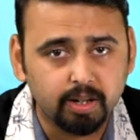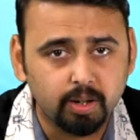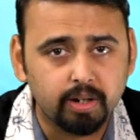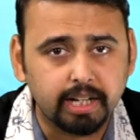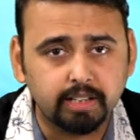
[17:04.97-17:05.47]

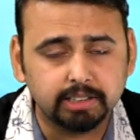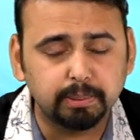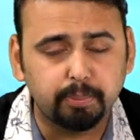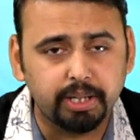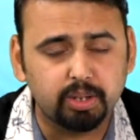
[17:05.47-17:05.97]
All right, that's the
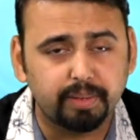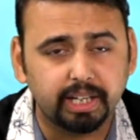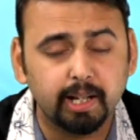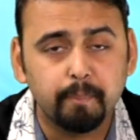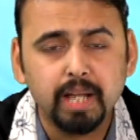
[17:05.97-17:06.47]
point over
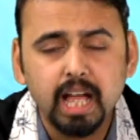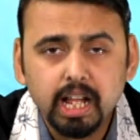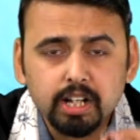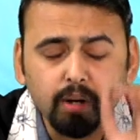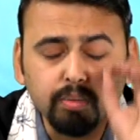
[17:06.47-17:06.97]
here.
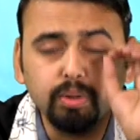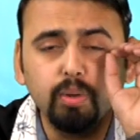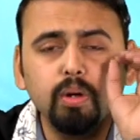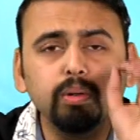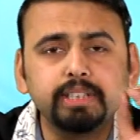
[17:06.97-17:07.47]
Now, do
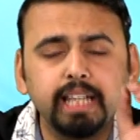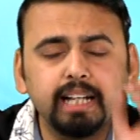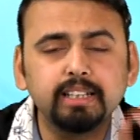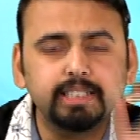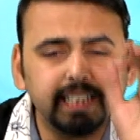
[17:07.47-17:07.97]
you
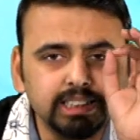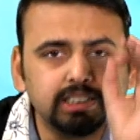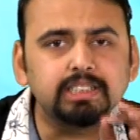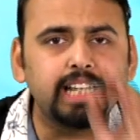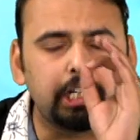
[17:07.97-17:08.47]
think this
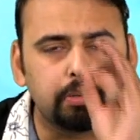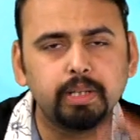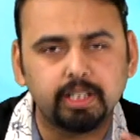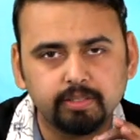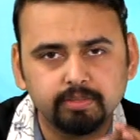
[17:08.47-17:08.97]

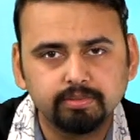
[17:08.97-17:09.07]
statement,